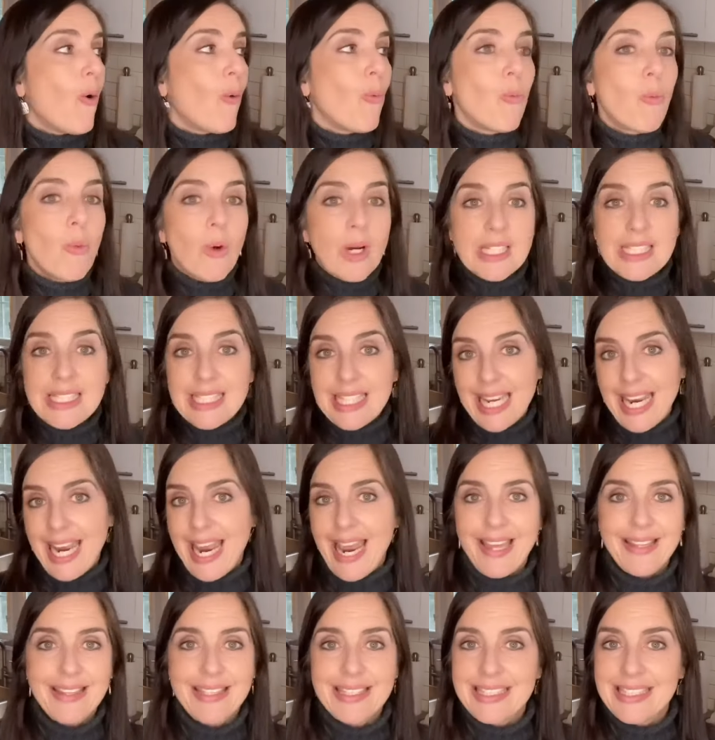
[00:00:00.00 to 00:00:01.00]
Once I
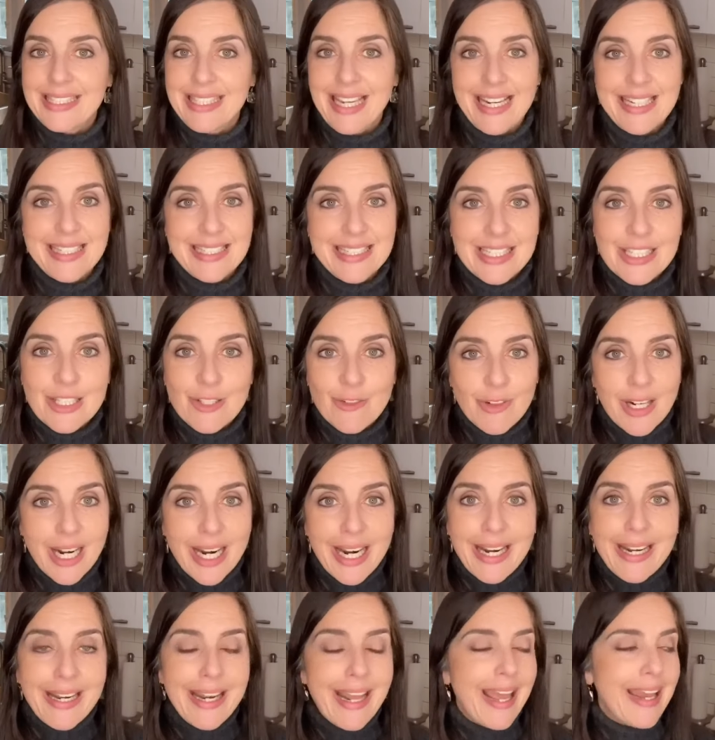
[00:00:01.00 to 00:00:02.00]
had the sizes
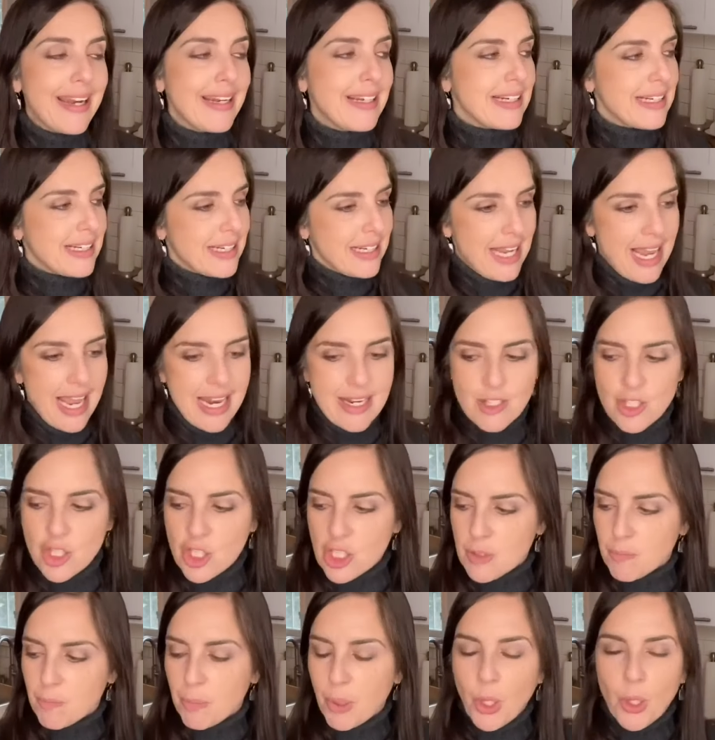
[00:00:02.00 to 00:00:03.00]
right and
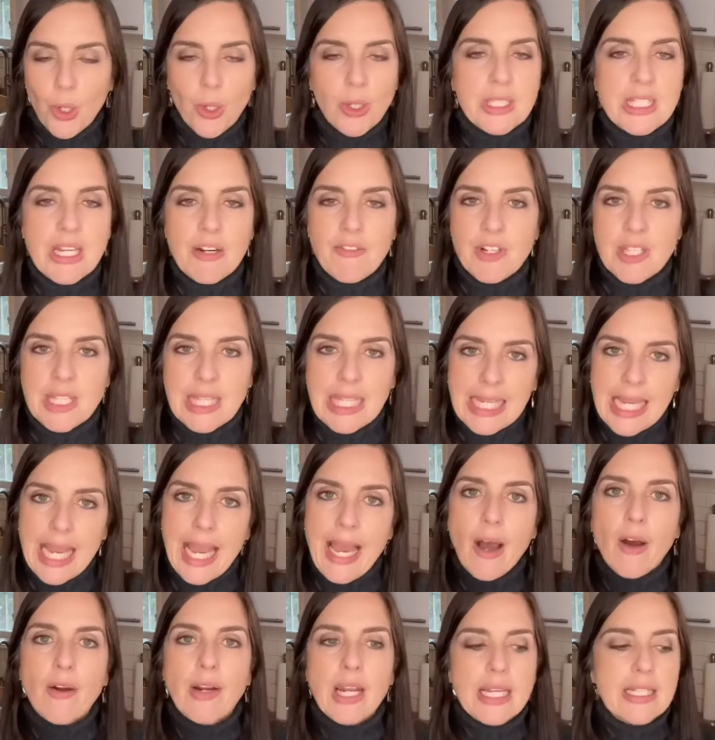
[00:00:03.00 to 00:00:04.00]
just pulled everything
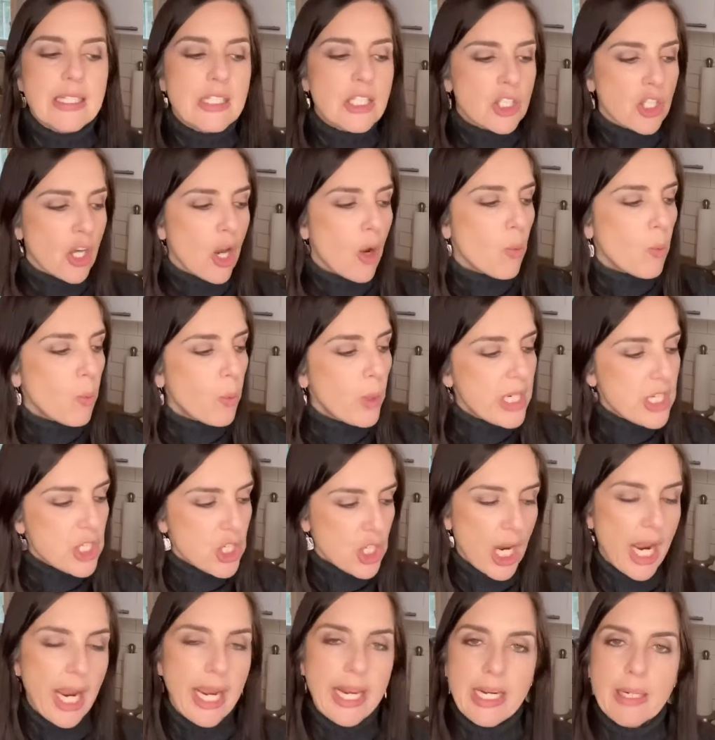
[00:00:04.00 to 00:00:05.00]
out and saw which
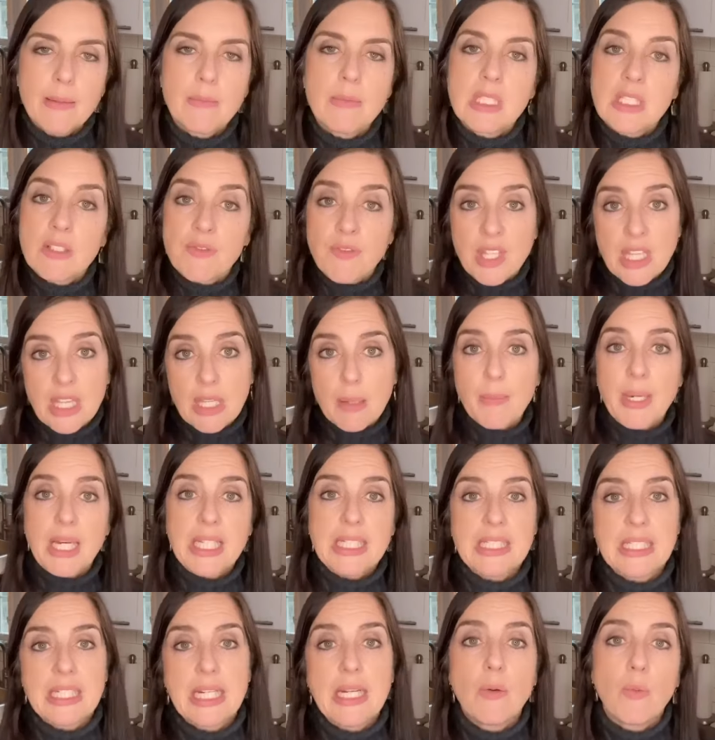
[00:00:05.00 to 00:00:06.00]
items fit the
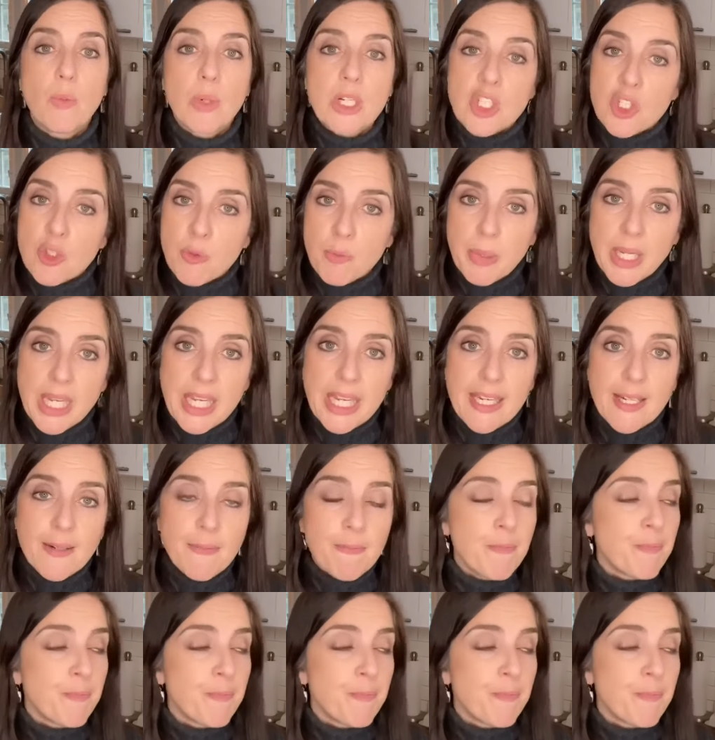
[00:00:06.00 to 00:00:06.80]
best in which bin,